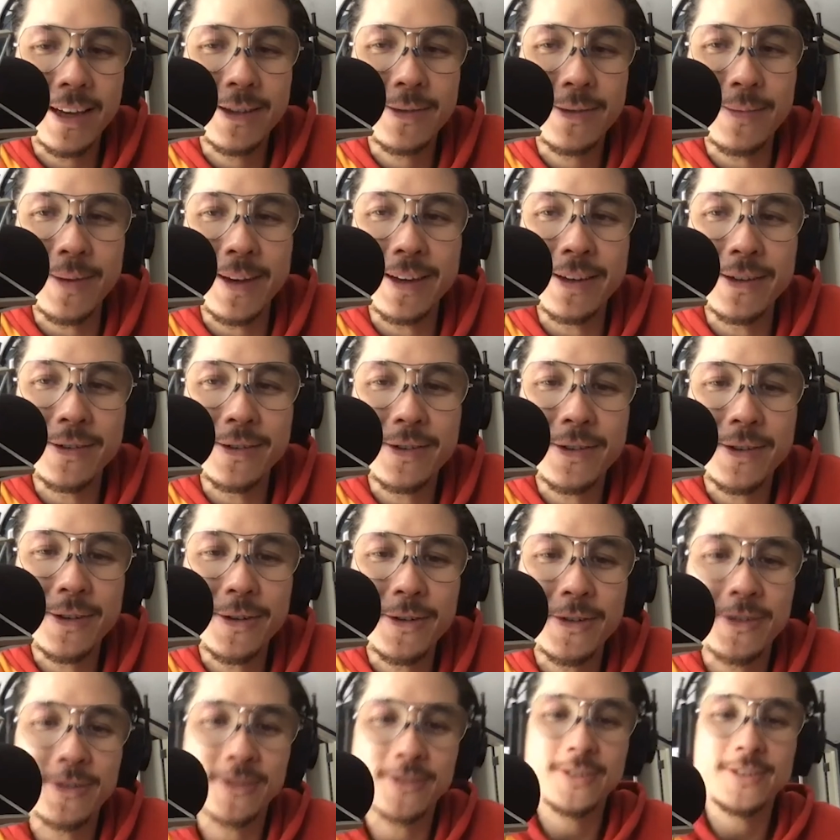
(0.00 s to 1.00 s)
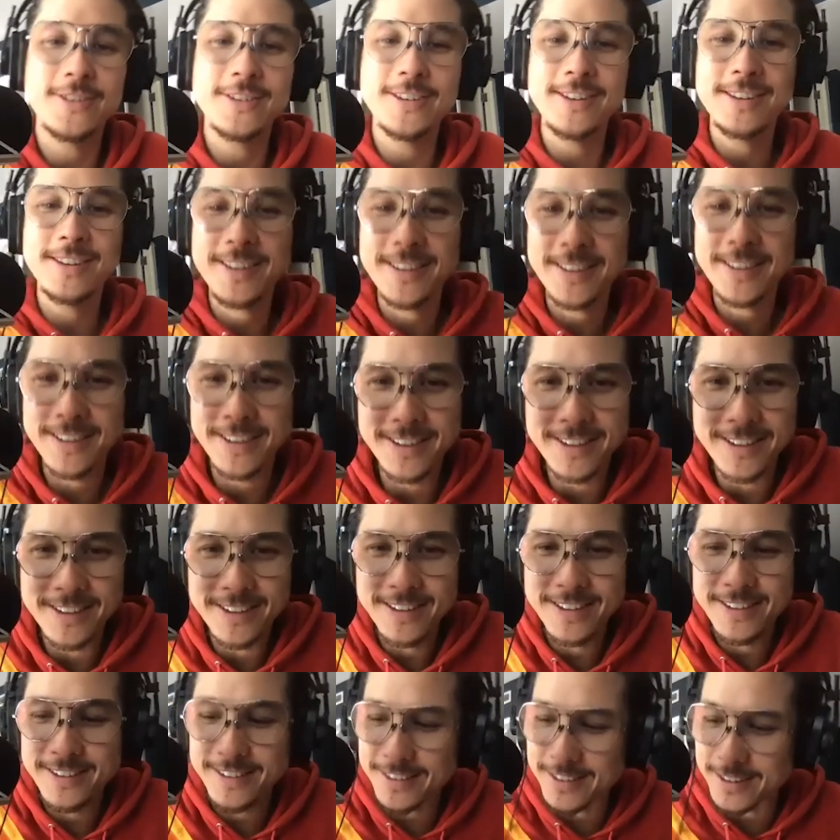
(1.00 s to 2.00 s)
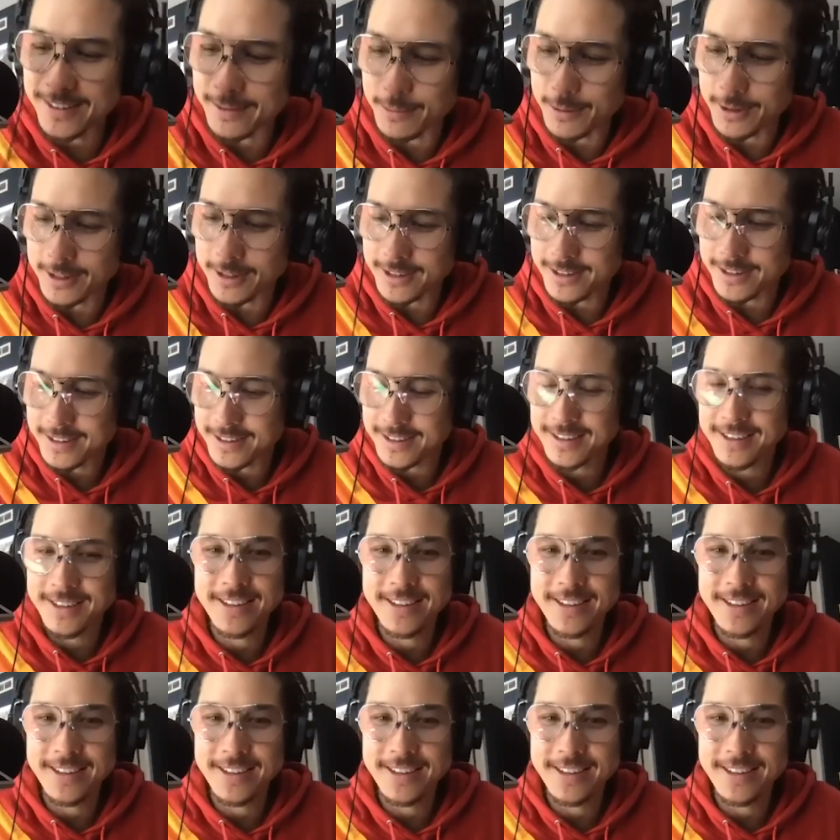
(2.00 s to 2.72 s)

Thanks, man. You too. All right. All right, brother.